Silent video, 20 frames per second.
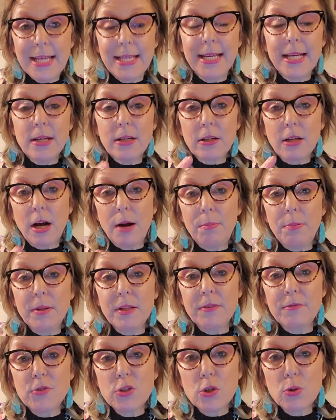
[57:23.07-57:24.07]
Get a
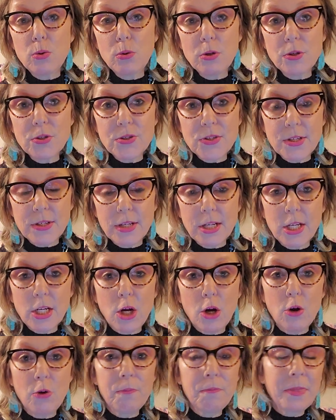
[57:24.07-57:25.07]
couple of tools, you
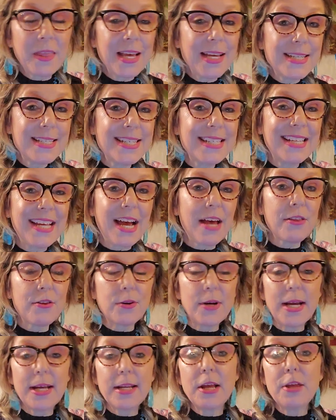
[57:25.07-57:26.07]
know,
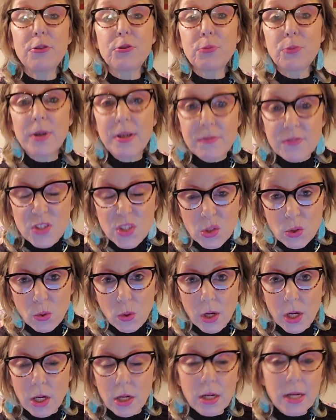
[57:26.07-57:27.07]
together at a thrift
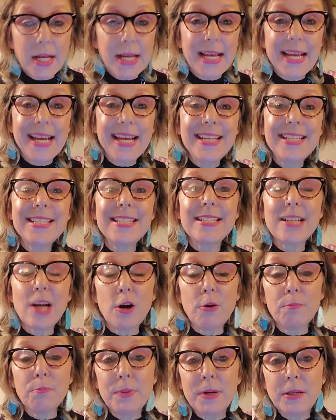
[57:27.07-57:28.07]
store and
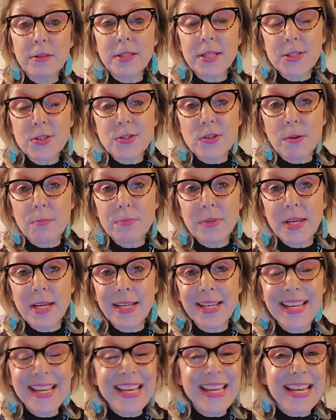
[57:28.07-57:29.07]
start building
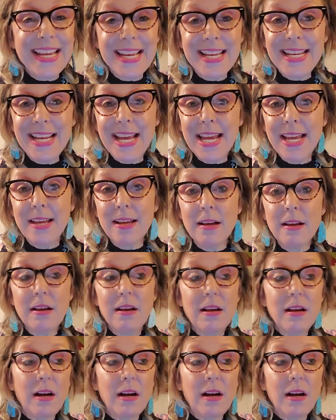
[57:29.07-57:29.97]
something in a